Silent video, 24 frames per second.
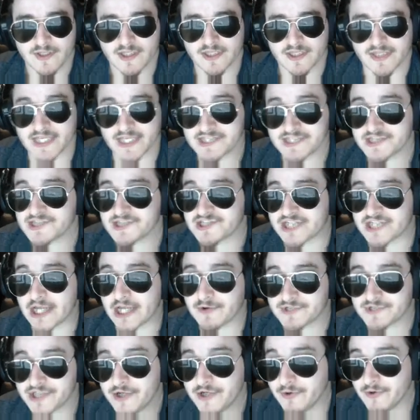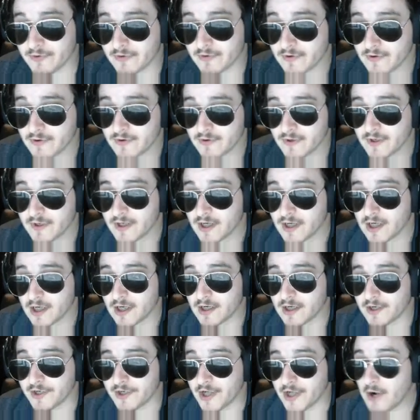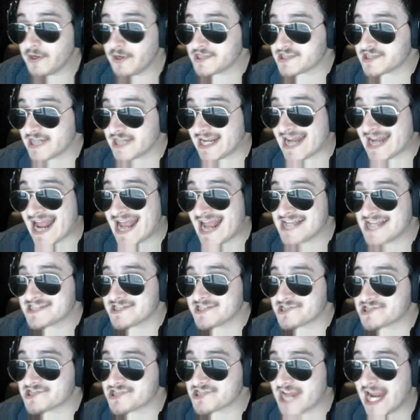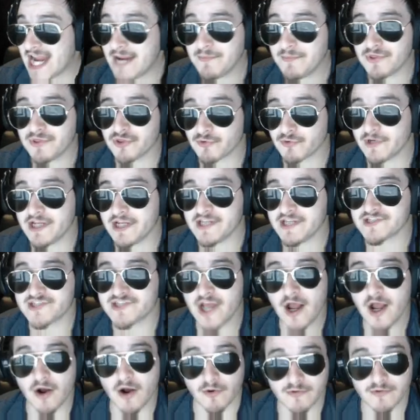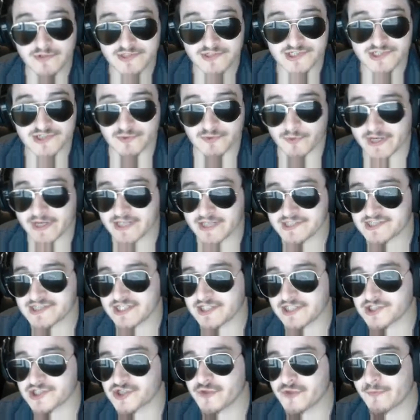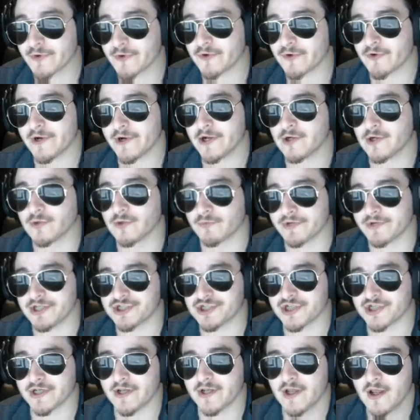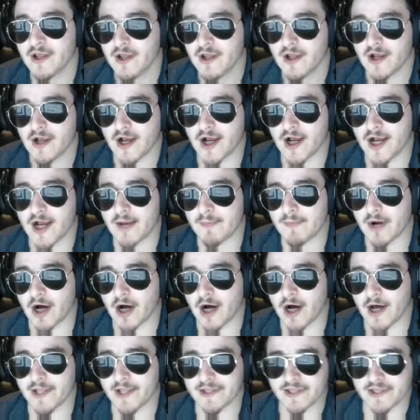This is CO2. Notice it has the same three zones. We didn't see the supercritical region on